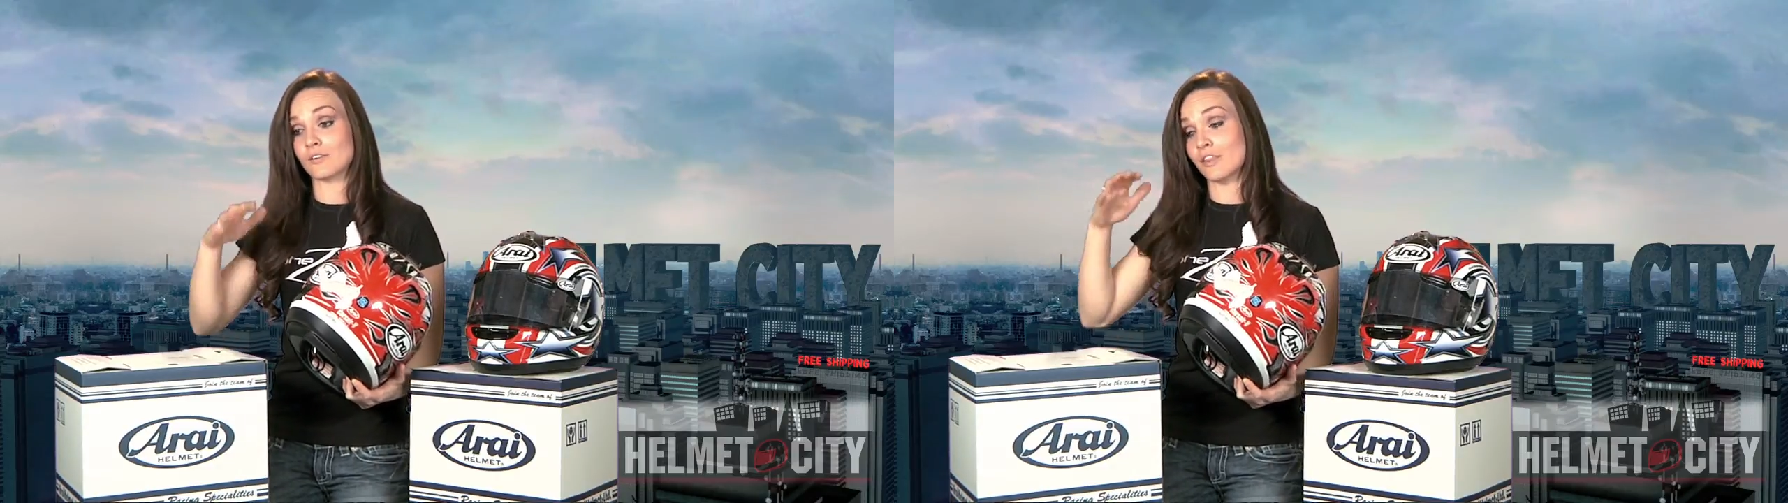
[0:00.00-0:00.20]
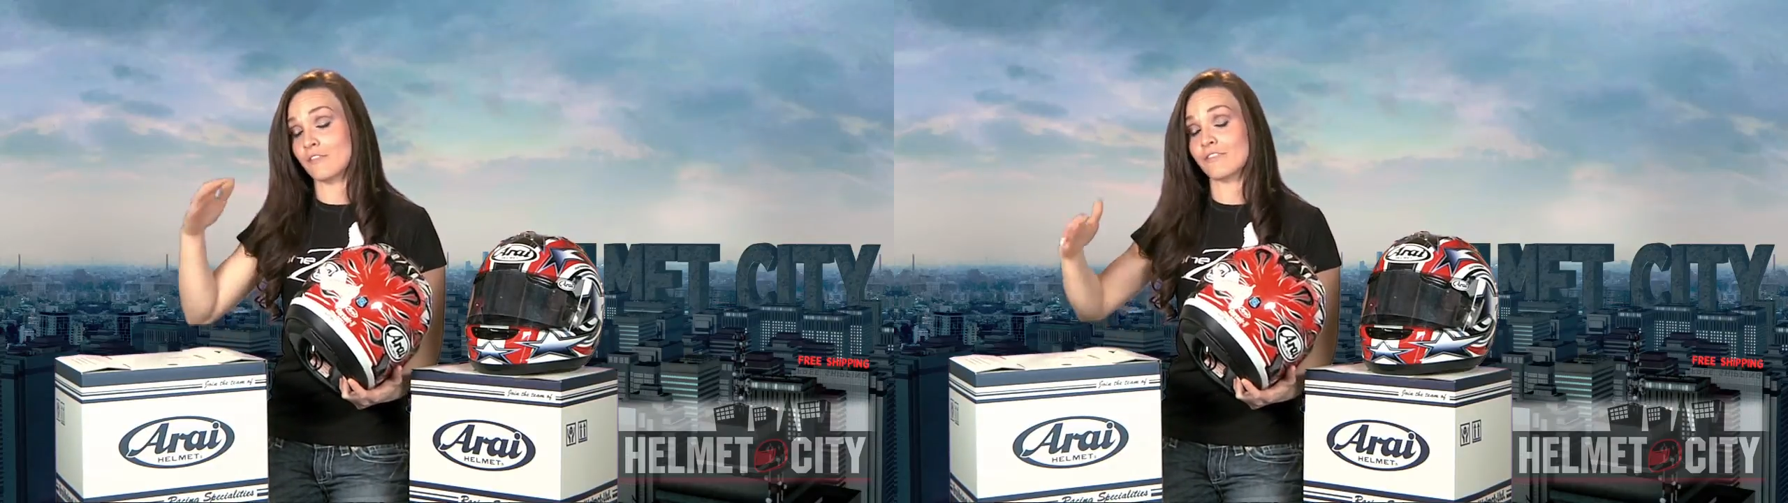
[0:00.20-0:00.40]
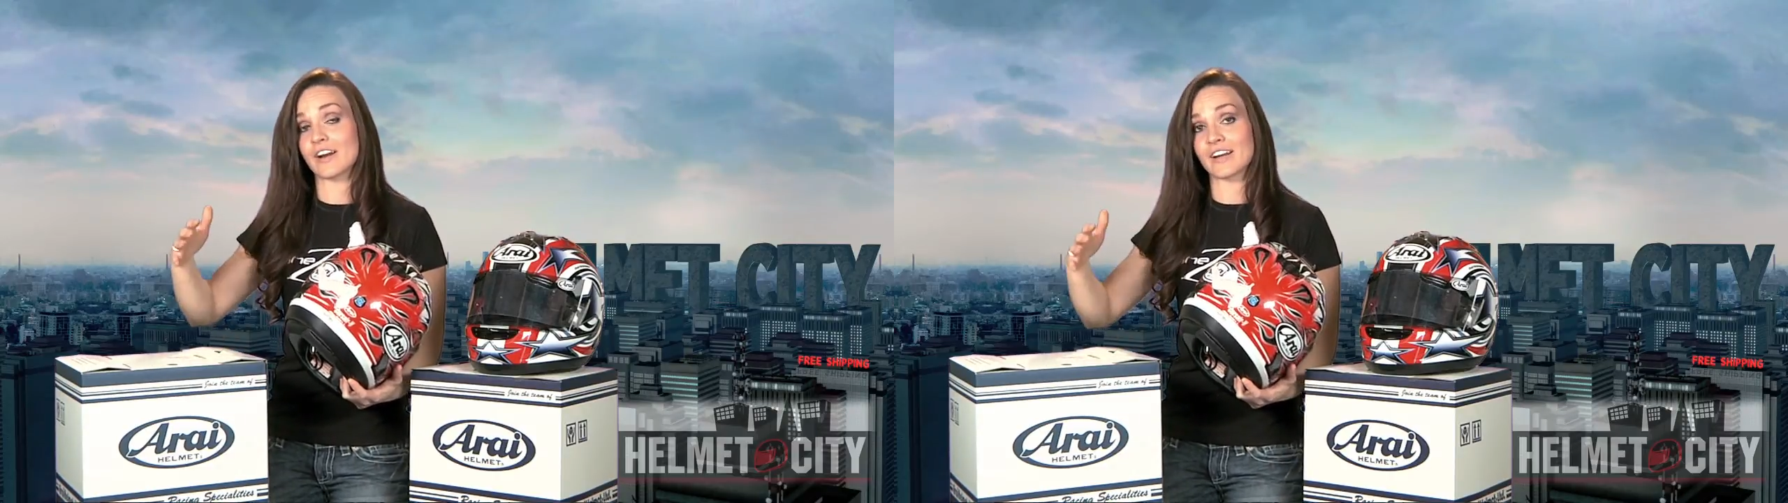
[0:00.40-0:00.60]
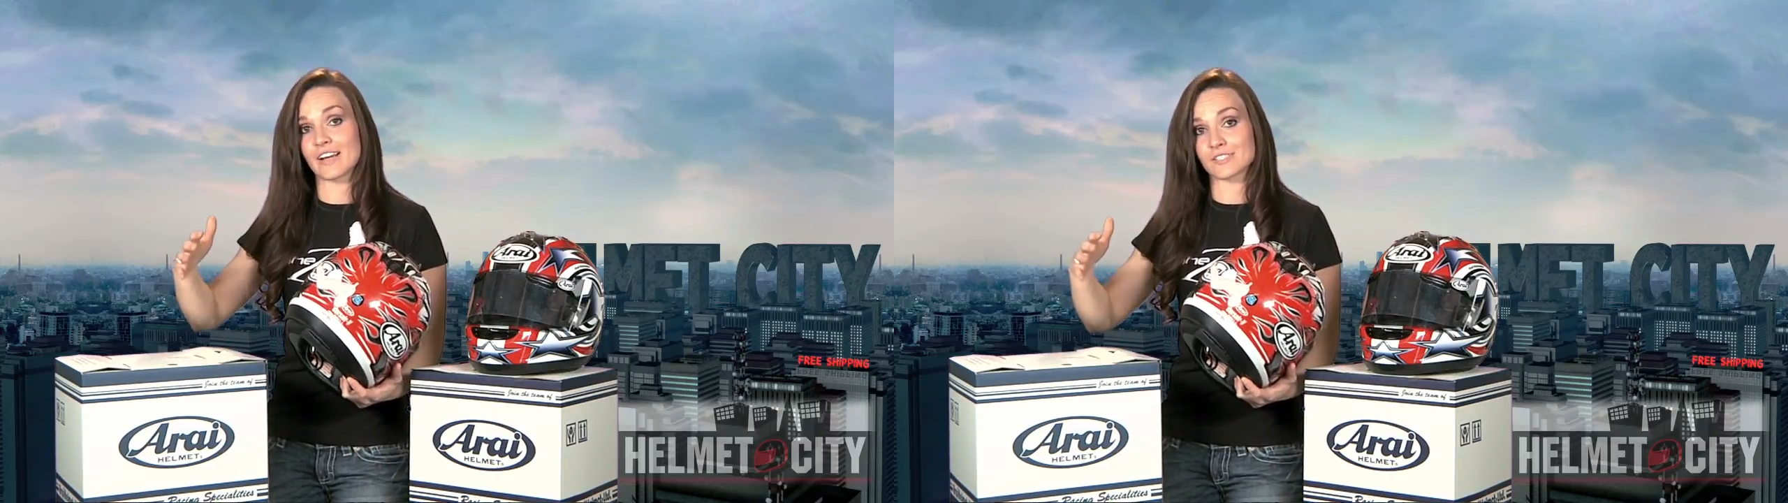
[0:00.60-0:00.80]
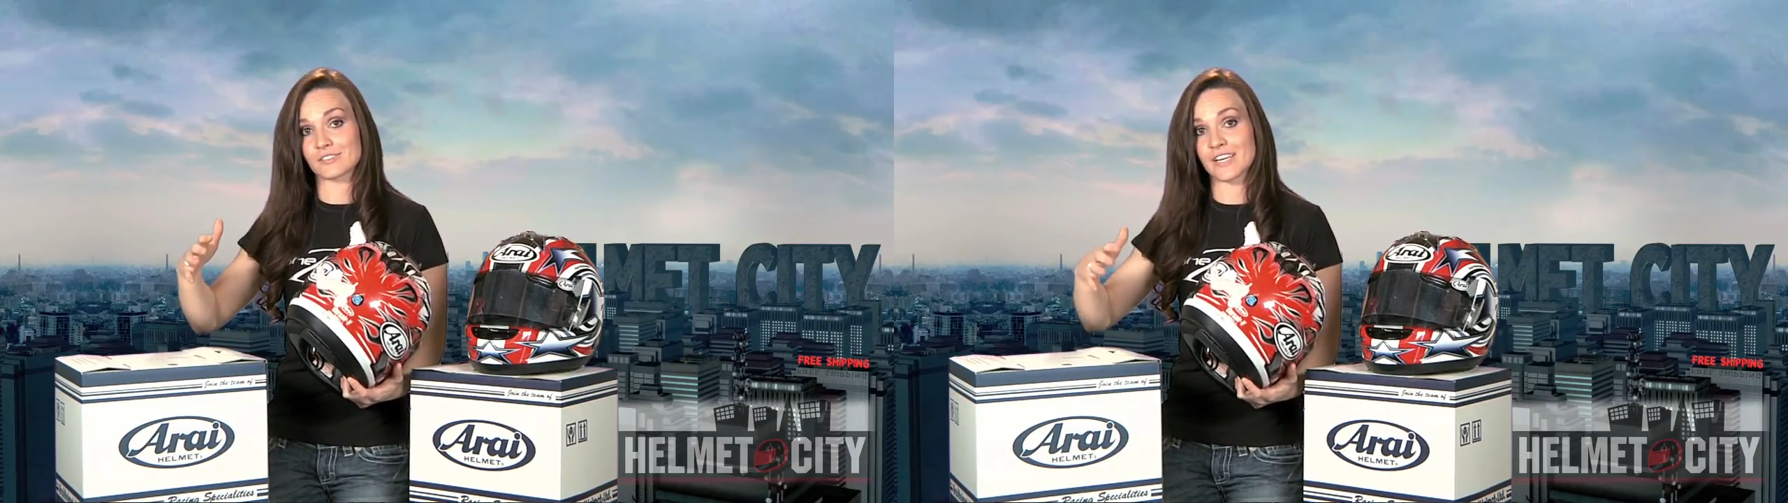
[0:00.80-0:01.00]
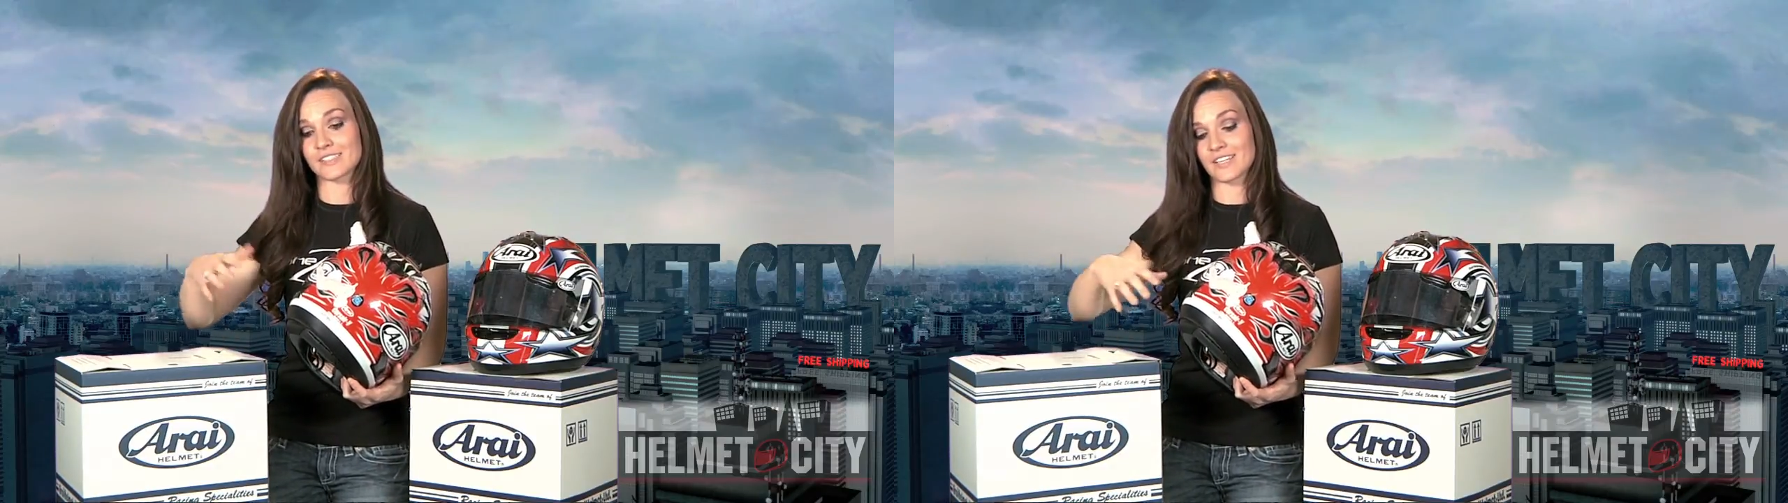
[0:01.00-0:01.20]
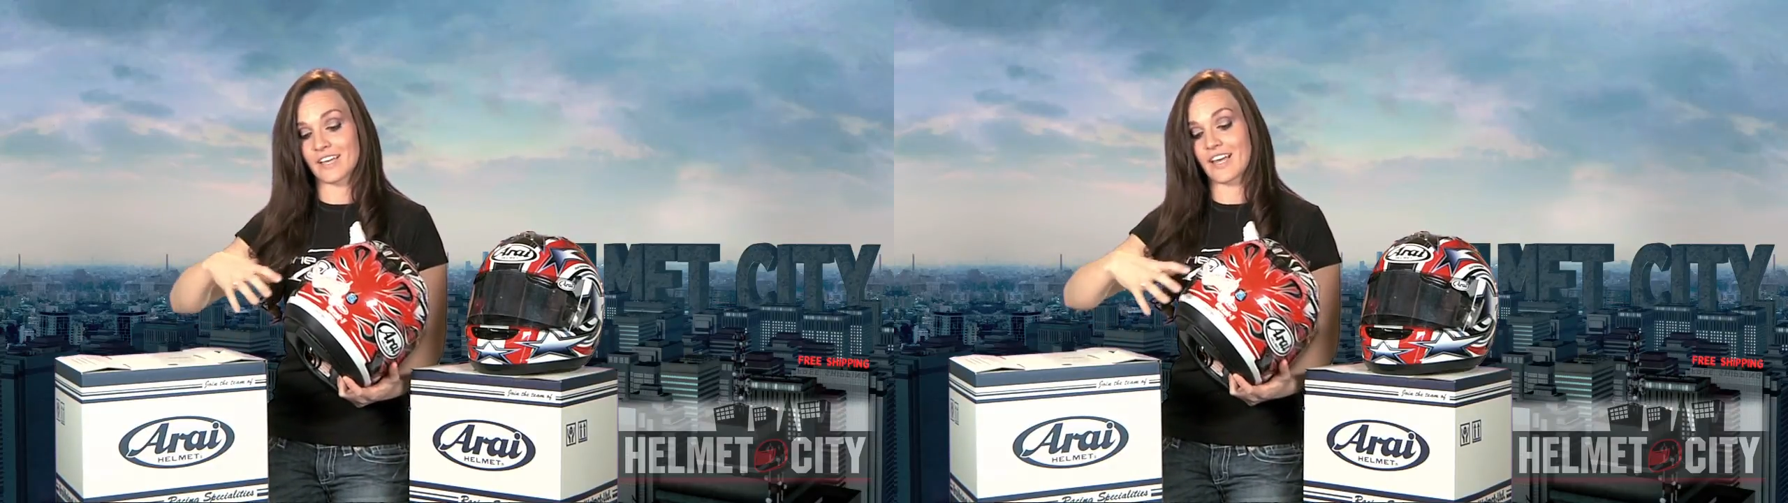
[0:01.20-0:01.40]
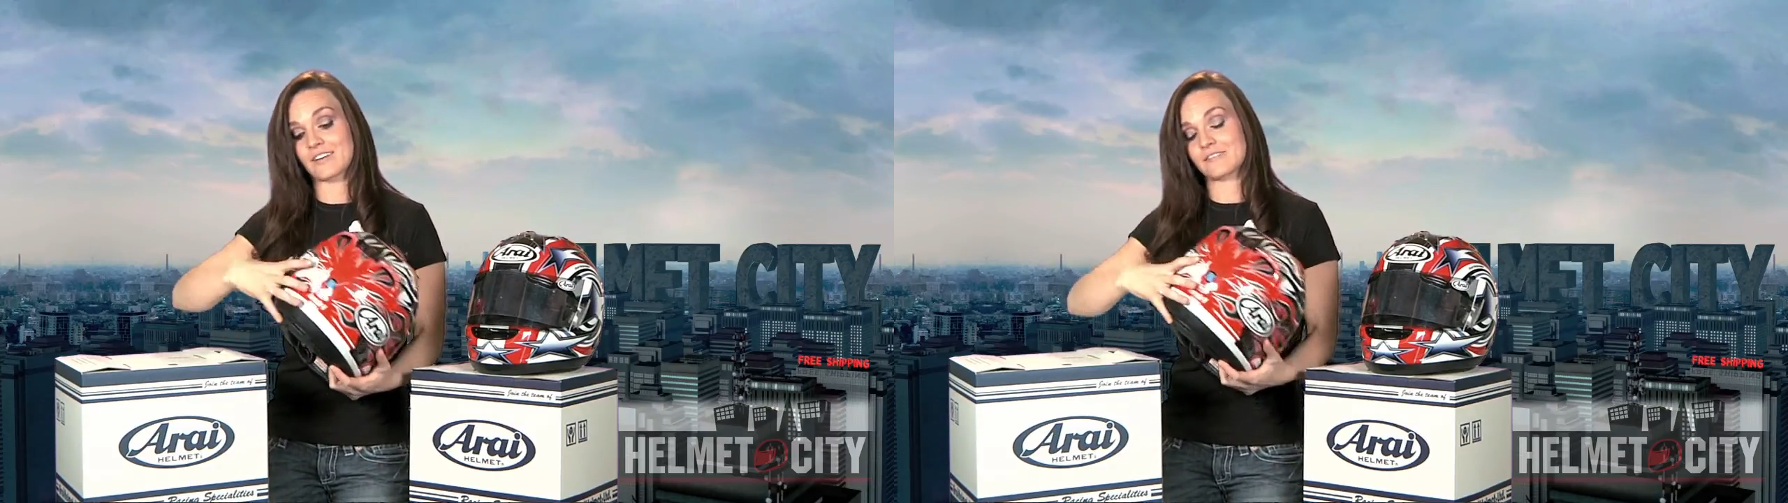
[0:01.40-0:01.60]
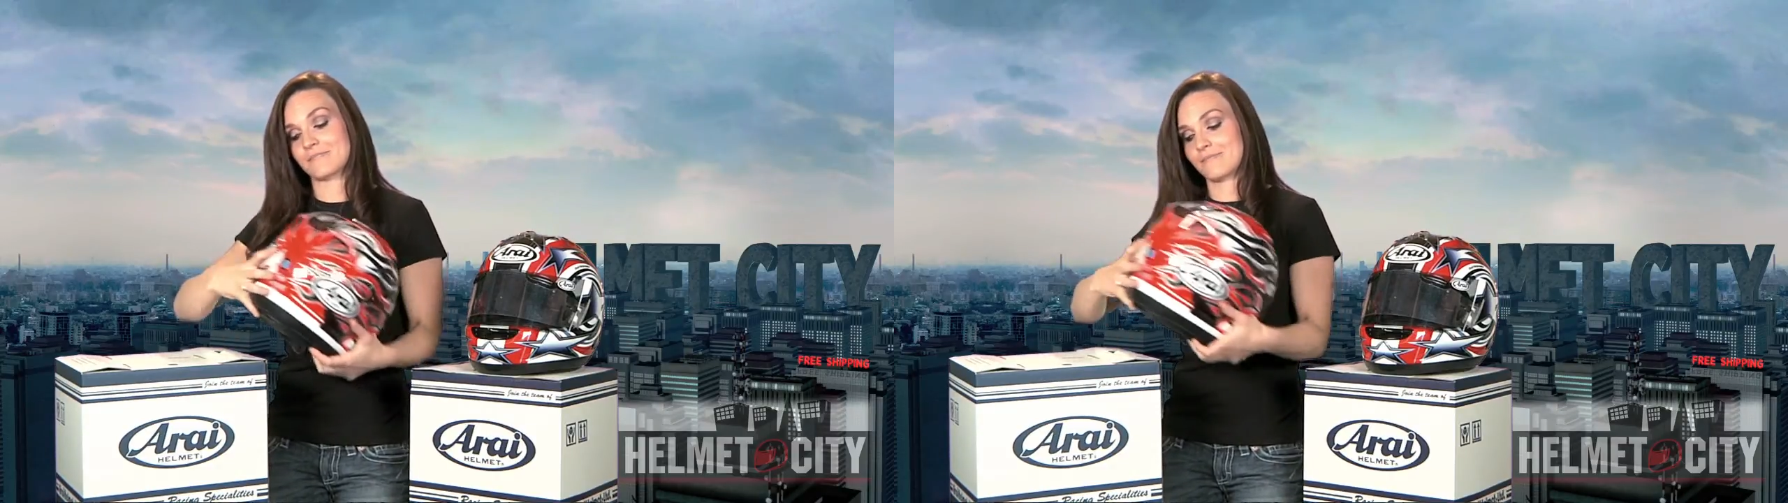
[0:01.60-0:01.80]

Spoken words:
in the very next race again.